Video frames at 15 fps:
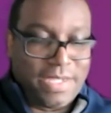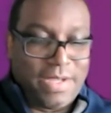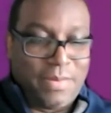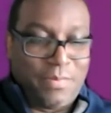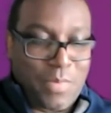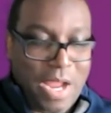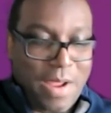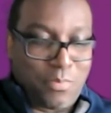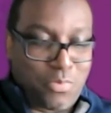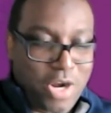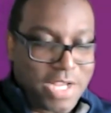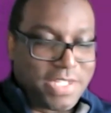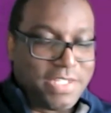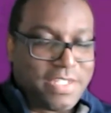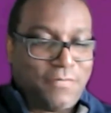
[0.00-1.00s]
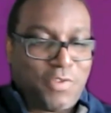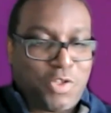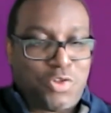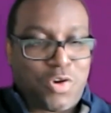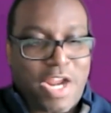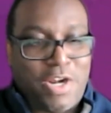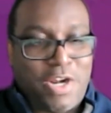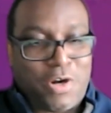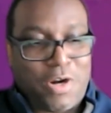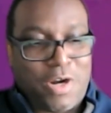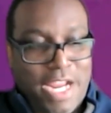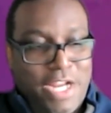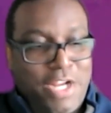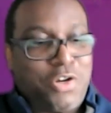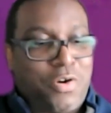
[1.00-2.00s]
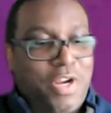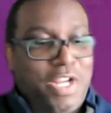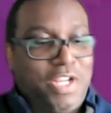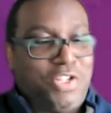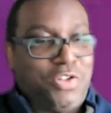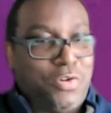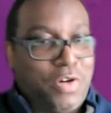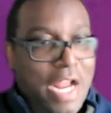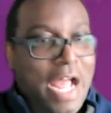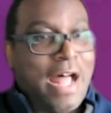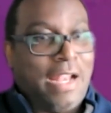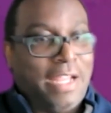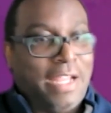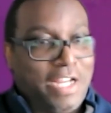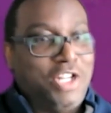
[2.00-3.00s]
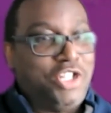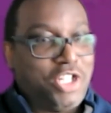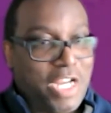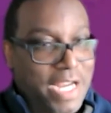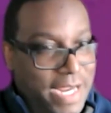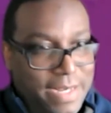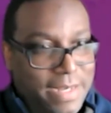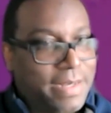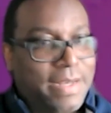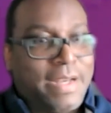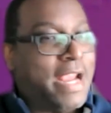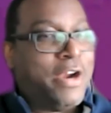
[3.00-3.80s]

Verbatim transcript: the presence of the trainer increase your knowledge in